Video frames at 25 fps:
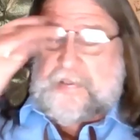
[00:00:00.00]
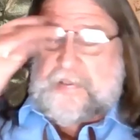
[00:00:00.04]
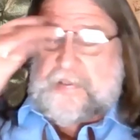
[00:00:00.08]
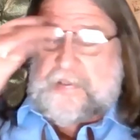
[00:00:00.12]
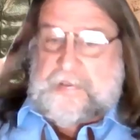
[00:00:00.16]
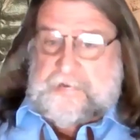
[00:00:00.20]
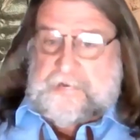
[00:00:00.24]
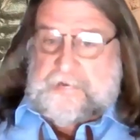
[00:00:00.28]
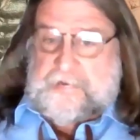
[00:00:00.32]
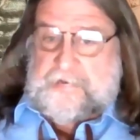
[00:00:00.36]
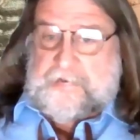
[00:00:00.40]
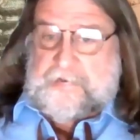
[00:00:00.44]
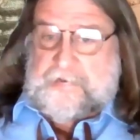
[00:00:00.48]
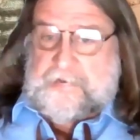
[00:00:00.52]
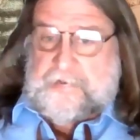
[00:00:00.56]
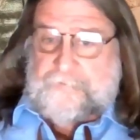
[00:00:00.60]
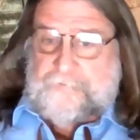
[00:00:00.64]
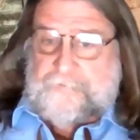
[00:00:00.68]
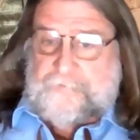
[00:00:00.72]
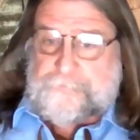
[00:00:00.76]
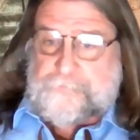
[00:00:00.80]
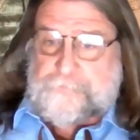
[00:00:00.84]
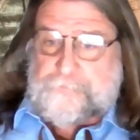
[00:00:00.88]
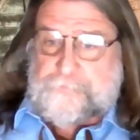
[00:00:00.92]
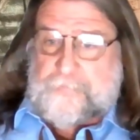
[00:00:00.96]
And
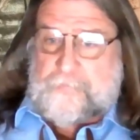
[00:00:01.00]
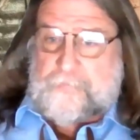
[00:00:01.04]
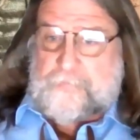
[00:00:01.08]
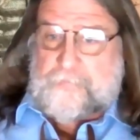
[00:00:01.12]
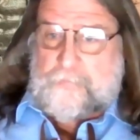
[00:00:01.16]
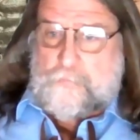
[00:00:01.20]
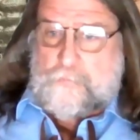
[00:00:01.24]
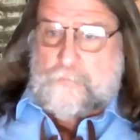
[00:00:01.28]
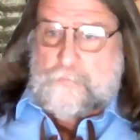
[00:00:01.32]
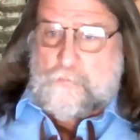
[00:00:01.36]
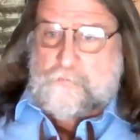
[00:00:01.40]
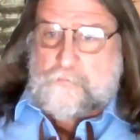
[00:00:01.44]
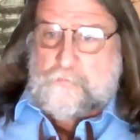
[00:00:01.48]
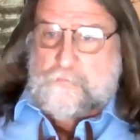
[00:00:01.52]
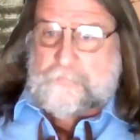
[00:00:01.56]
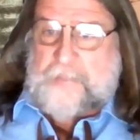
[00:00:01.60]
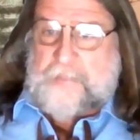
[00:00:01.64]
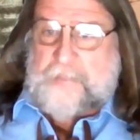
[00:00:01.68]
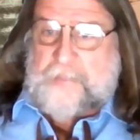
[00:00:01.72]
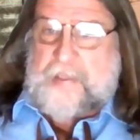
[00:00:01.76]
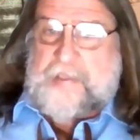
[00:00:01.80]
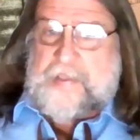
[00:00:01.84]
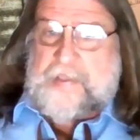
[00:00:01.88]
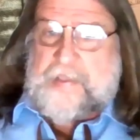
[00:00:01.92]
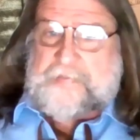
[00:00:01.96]
I
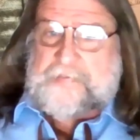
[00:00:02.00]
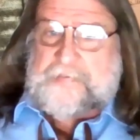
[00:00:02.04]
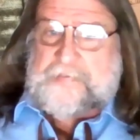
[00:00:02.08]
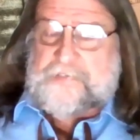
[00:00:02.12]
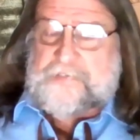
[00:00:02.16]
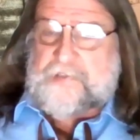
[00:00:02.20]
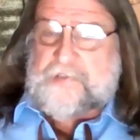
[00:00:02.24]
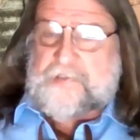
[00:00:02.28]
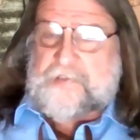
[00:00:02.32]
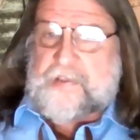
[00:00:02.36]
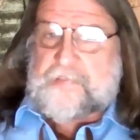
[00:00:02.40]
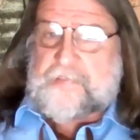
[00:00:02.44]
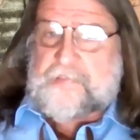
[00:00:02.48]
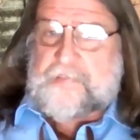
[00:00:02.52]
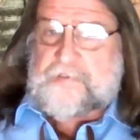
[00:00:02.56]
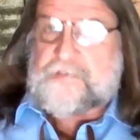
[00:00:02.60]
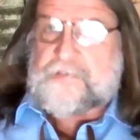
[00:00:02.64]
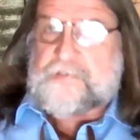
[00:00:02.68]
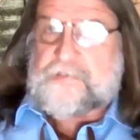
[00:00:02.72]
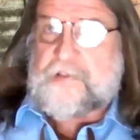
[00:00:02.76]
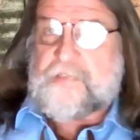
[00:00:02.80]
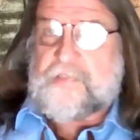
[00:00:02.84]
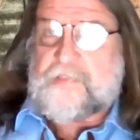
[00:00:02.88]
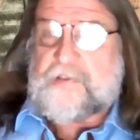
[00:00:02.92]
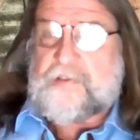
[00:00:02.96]
hate to say
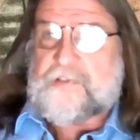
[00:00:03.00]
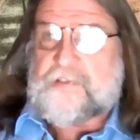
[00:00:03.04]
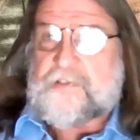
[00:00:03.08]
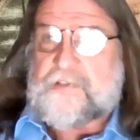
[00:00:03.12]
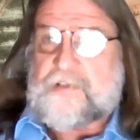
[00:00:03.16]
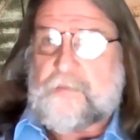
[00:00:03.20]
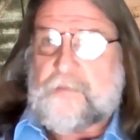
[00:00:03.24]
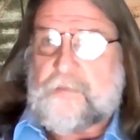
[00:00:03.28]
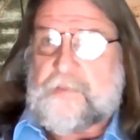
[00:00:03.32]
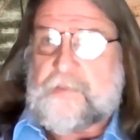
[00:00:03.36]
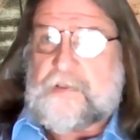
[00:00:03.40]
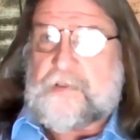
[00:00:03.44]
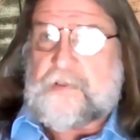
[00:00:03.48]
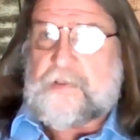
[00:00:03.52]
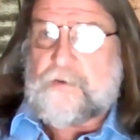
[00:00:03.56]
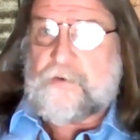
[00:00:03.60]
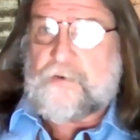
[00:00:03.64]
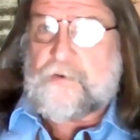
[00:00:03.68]
this, I think some of